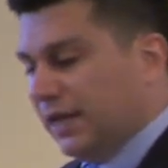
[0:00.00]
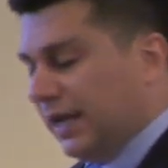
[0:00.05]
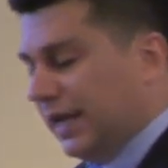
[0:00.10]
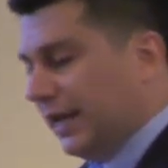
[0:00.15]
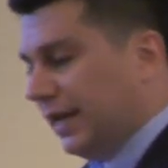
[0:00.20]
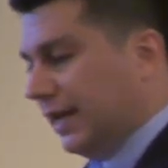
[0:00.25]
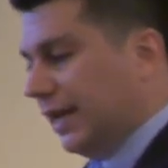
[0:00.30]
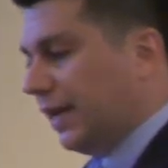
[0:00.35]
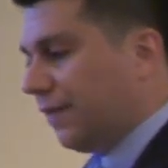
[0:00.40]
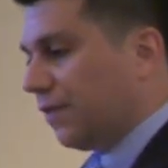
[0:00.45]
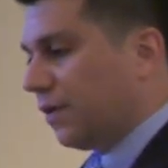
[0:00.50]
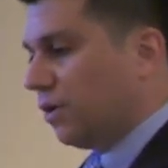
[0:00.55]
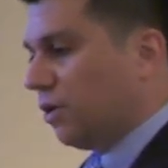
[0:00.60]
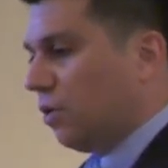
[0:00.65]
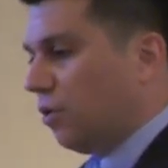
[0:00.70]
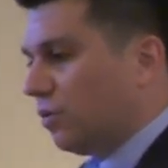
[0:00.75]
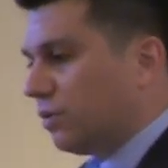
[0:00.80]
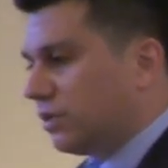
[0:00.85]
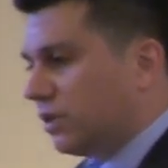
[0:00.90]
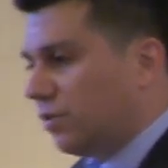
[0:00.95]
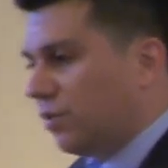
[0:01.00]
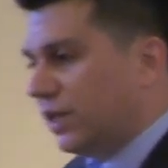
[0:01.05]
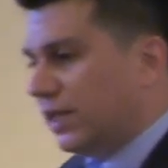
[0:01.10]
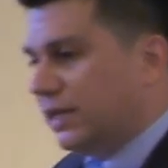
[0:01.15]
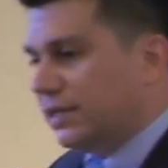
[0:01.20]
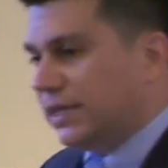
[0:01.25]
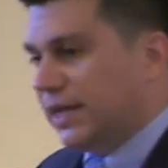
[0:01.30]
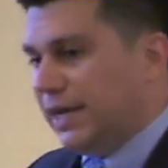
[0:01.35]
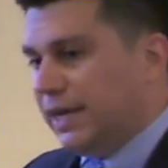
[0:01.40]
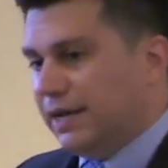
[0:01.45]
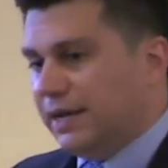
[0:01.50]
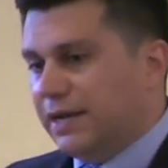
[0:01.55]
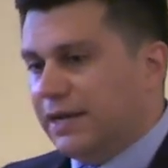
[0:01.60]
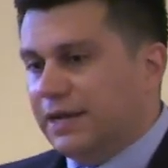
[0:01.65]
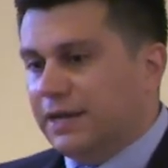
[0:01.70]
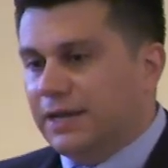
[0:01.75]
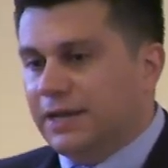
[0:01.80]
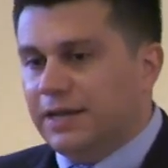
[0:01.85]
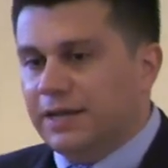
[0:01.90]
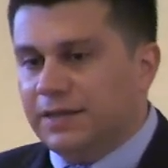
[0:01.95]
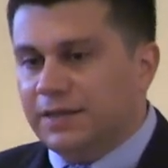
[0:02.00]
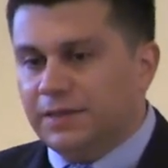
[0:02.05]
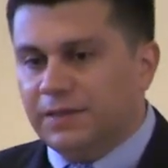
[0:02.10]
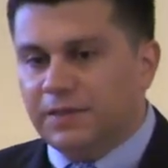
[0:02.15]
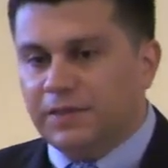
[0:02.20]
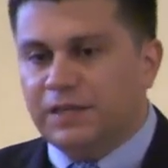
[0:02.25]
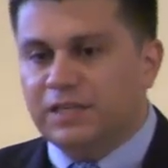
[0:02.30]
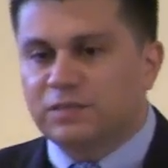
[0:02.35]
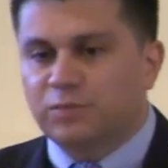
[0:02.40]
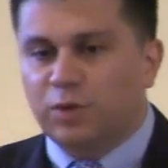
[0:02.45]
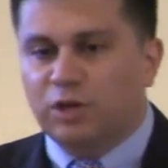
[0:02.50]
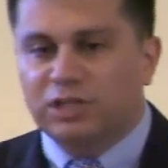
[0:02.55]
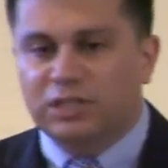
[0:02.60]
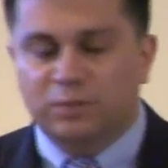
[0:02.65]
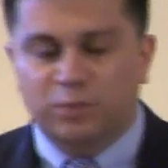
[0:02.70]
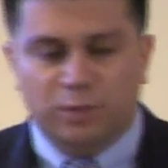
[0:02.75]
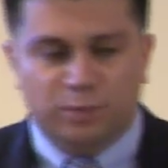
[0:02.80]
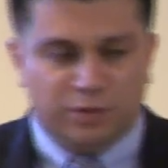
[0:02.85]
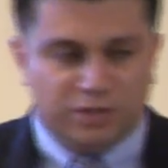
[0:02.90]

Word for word: And again, the goal is to really take these multiple